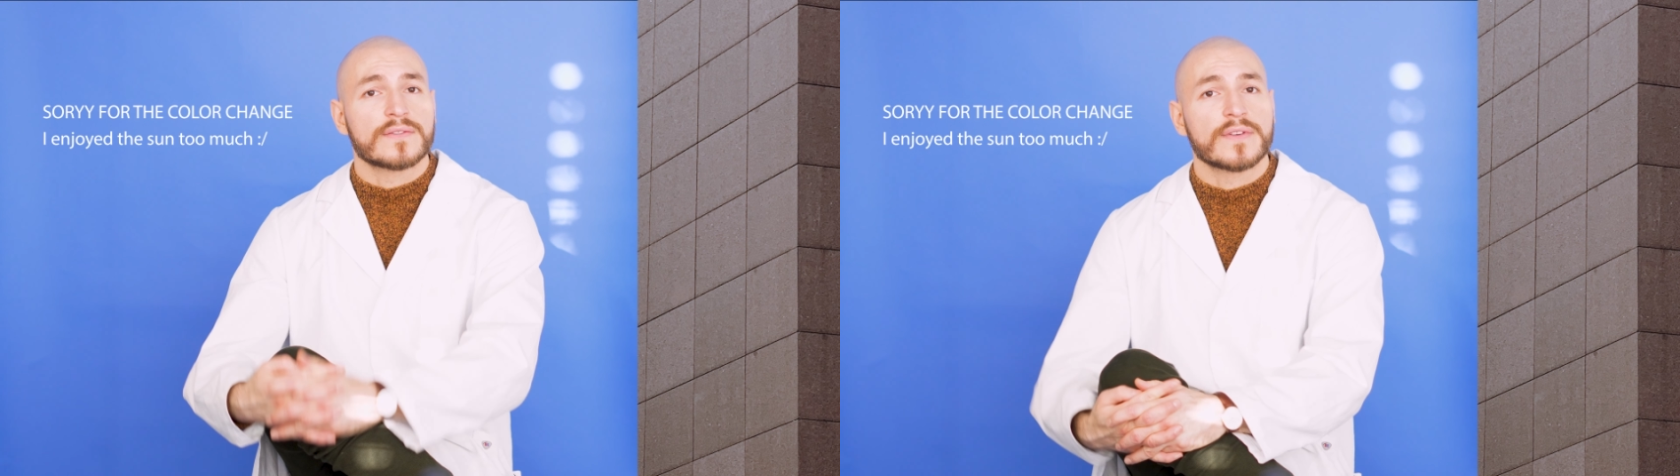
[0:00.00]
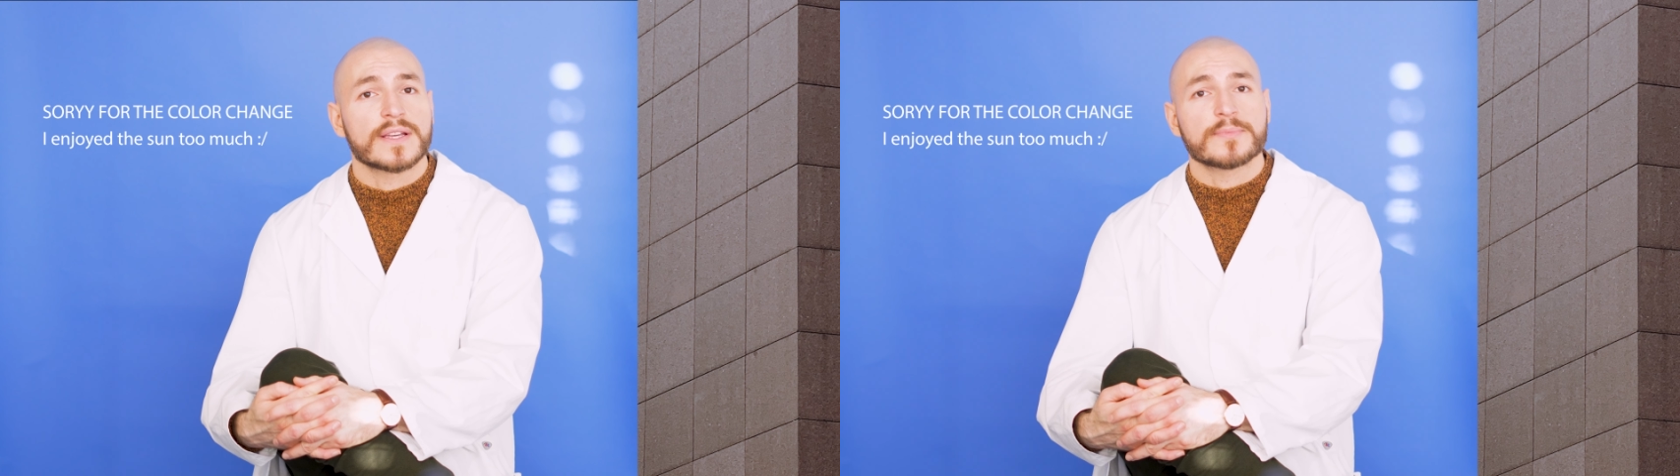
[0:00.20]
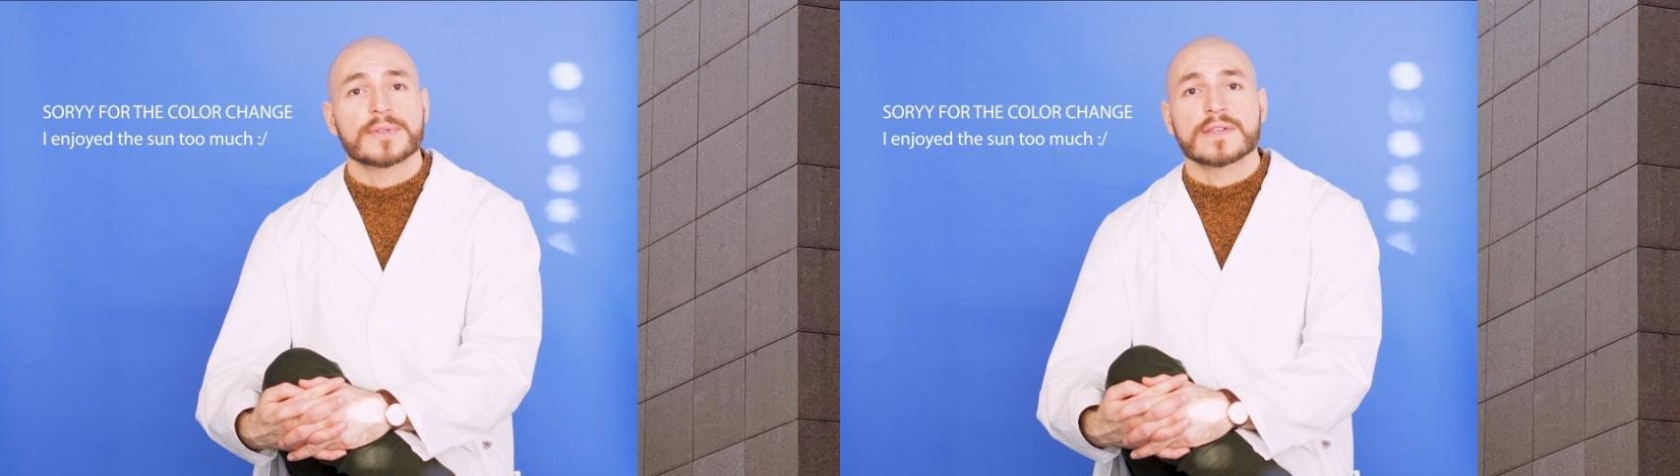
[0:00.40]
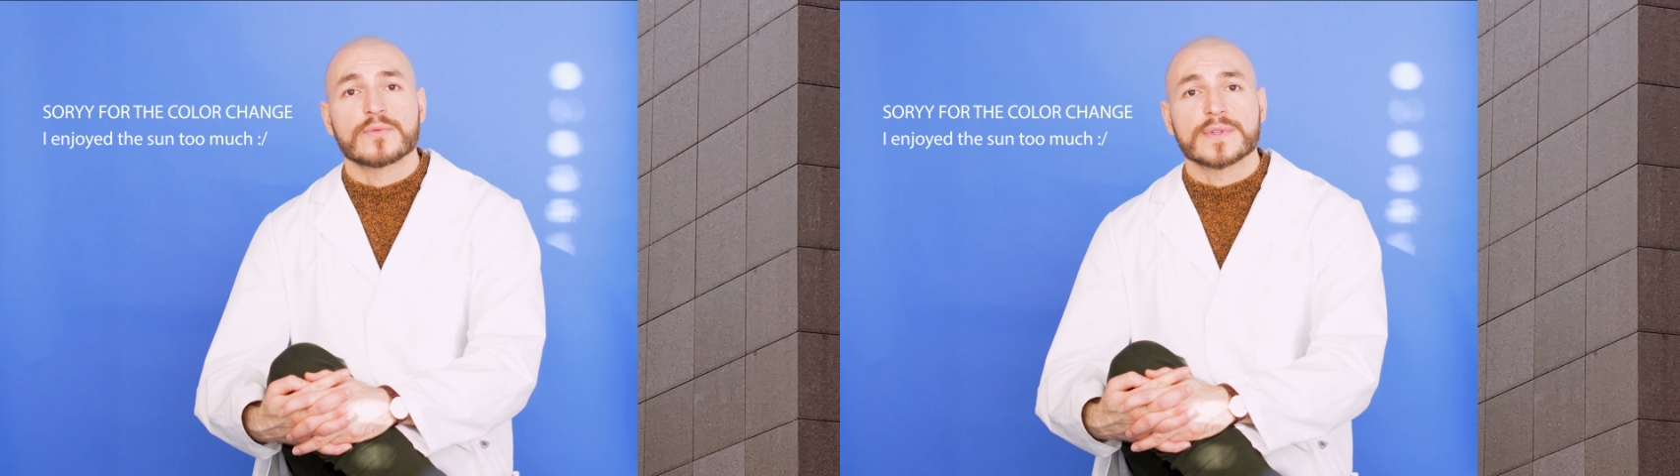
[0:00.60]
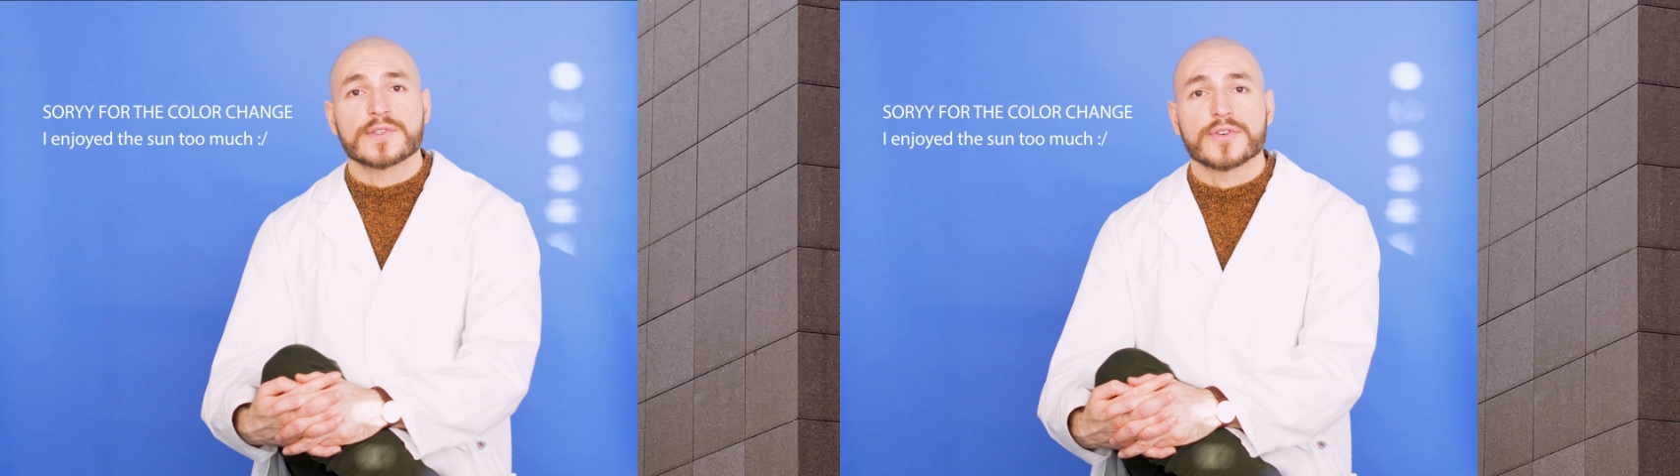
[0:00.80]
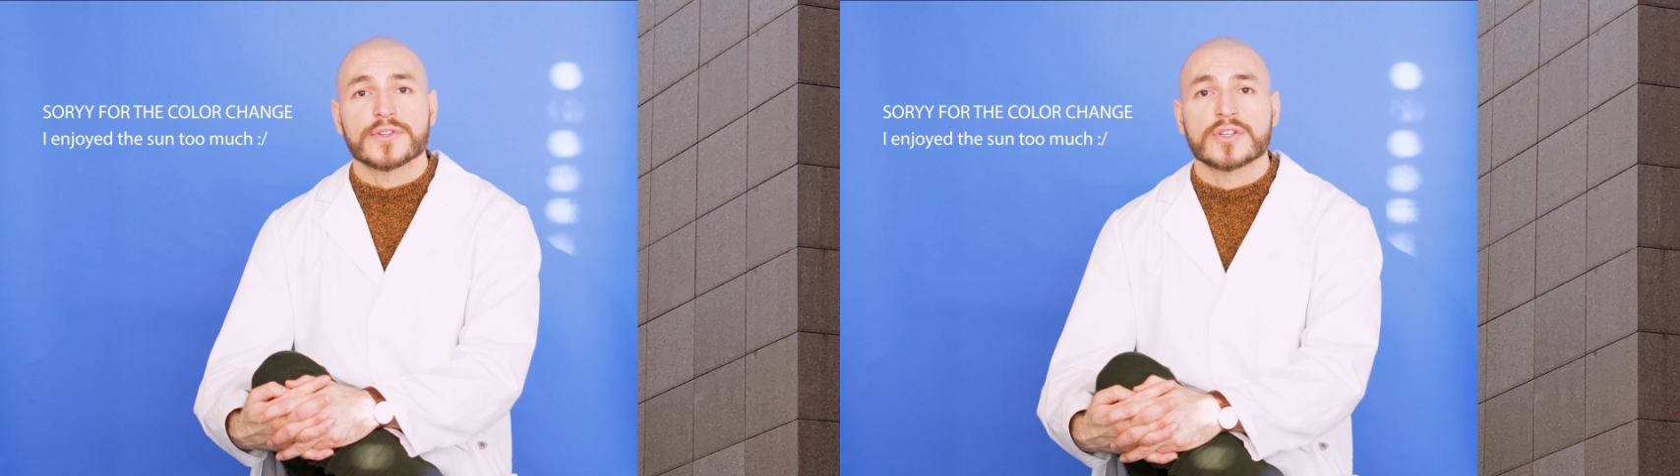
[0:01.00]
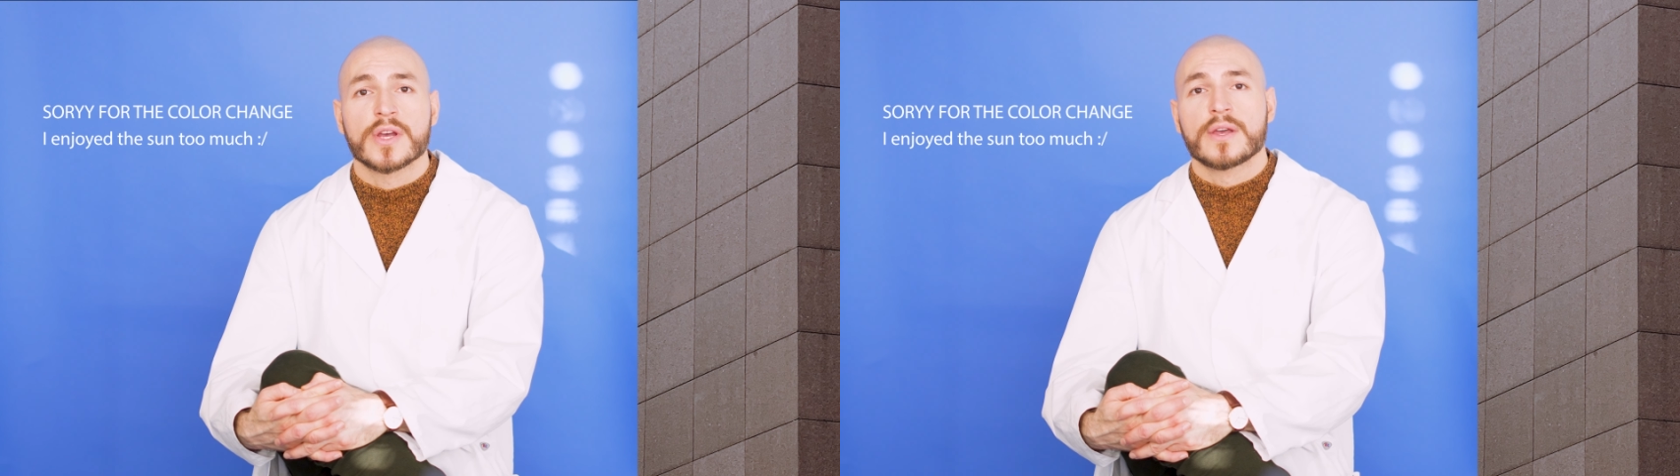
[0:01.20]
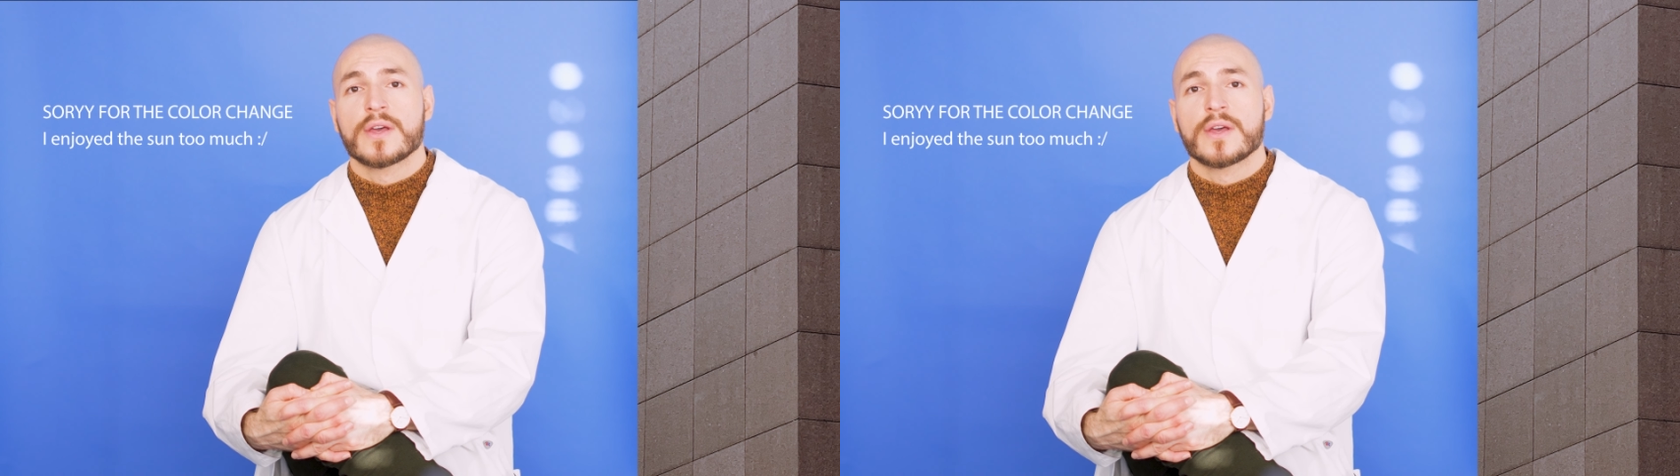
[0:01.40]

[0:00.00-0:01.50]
advancements in research